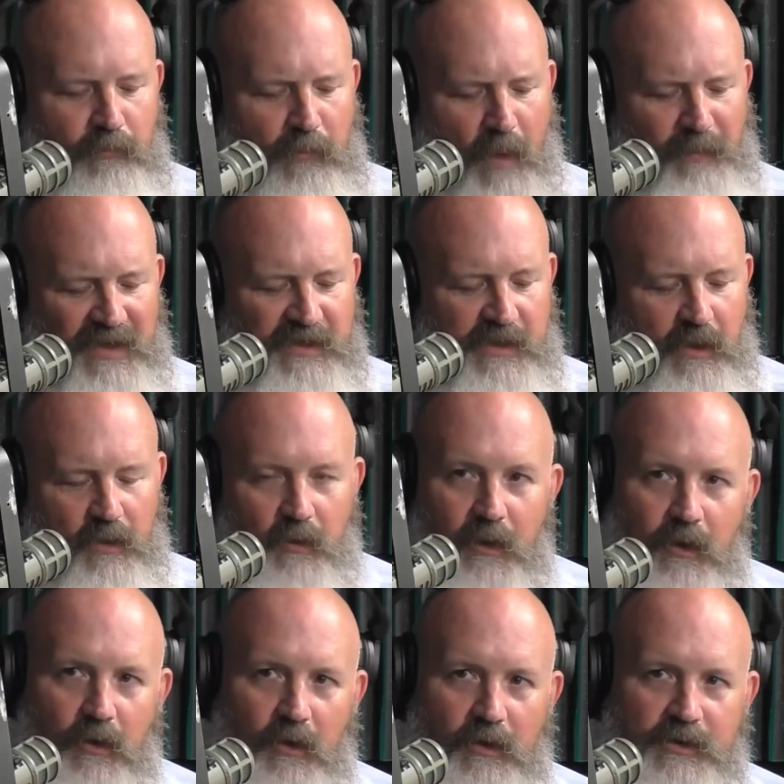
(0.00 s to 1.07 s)
But so
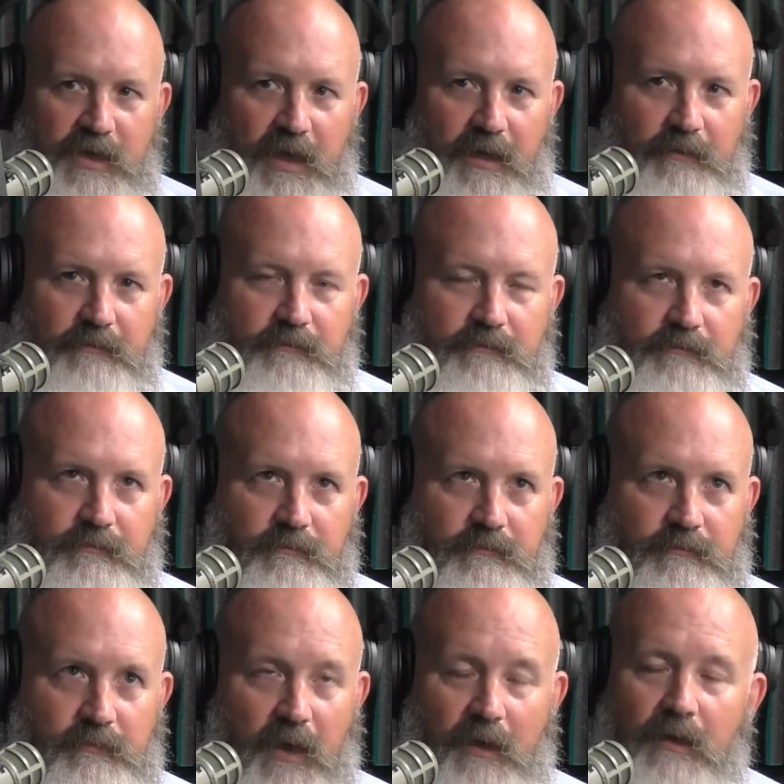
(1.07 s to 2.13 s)
you're saying,
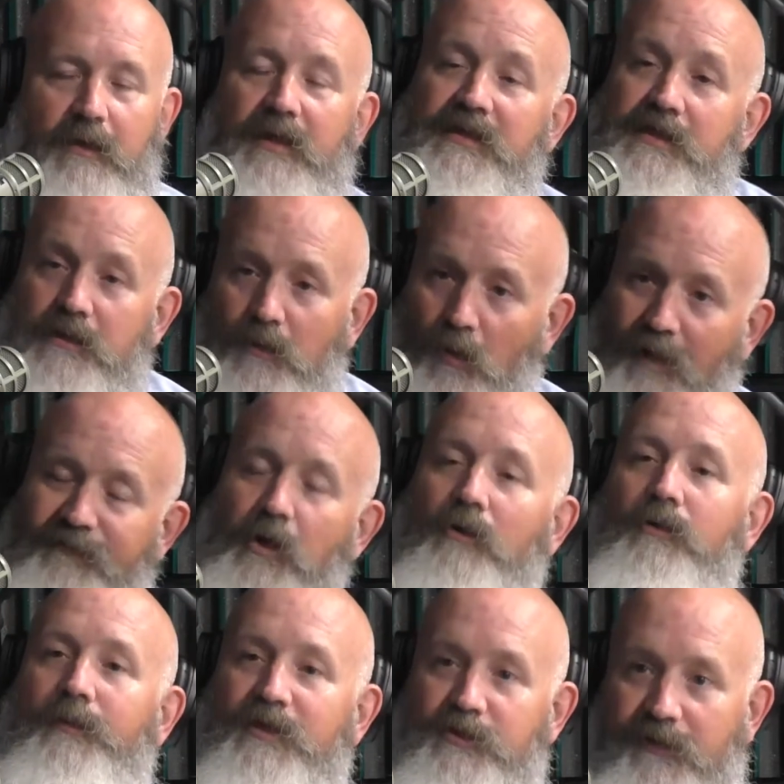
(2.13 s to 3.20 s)
and this, I've talked
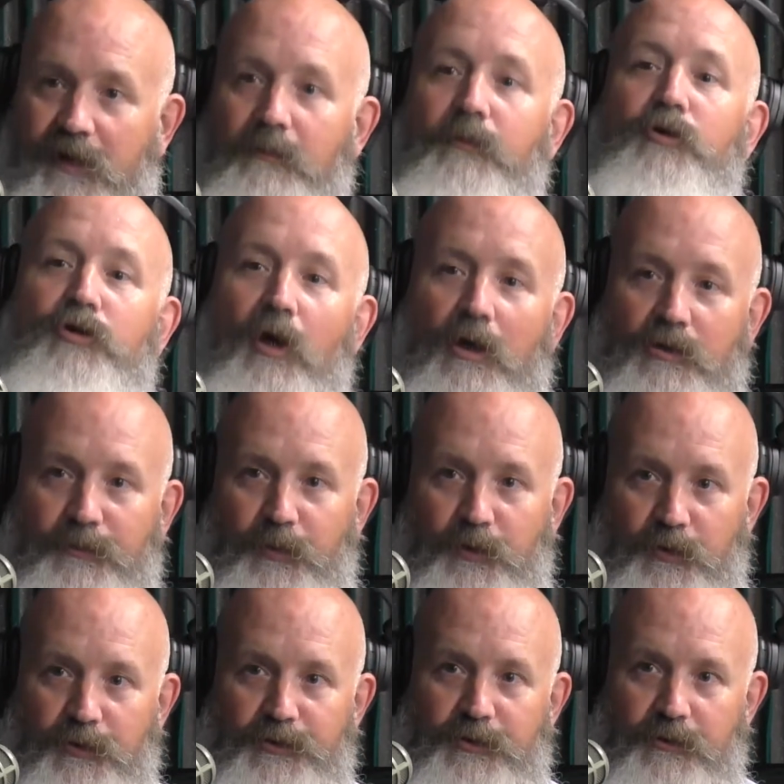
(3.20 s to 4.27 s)
to a bunch of
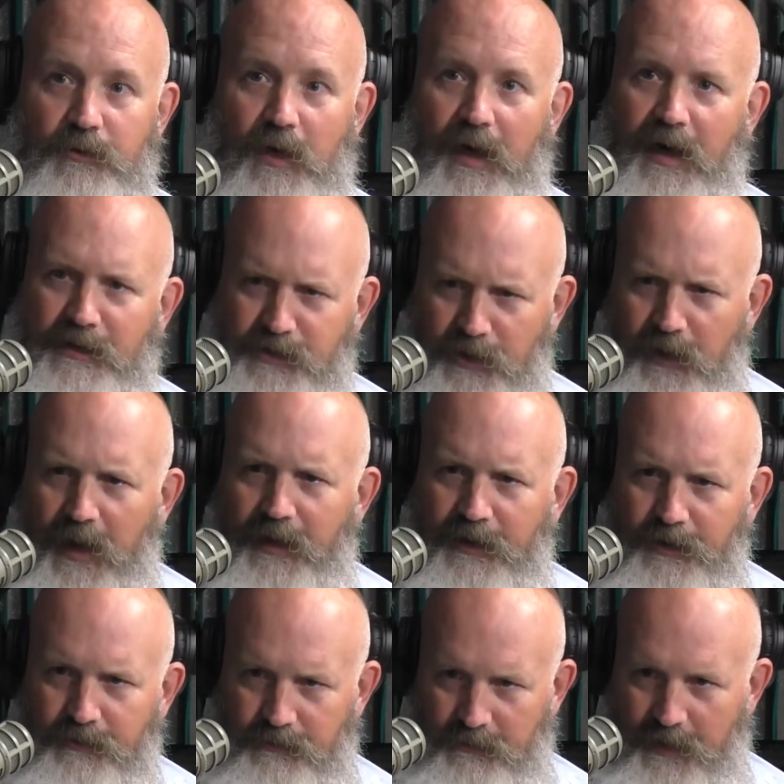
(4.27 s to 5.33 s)
entrepreneurs too, and I asked, how
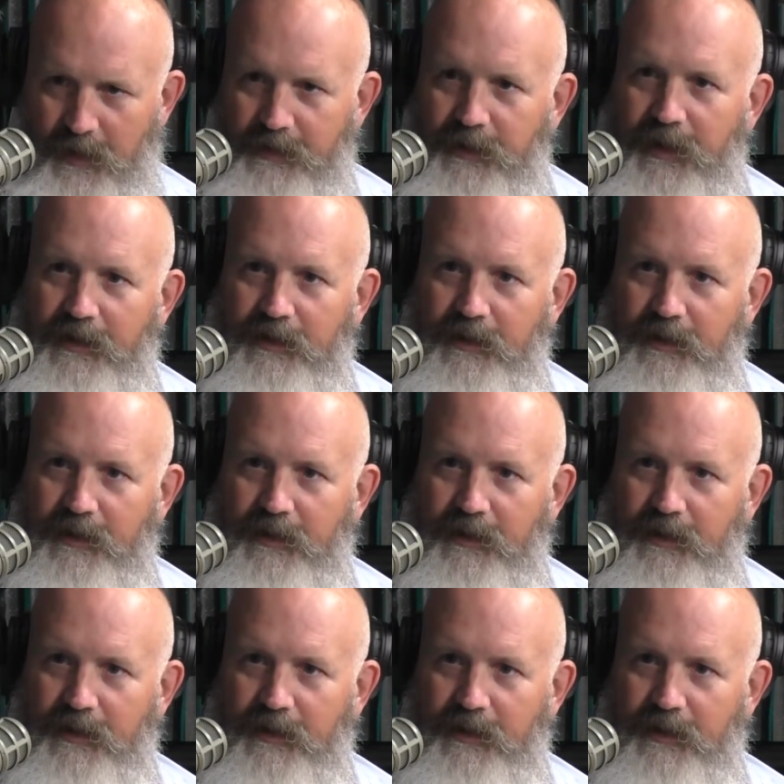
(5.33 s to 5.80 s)
did you get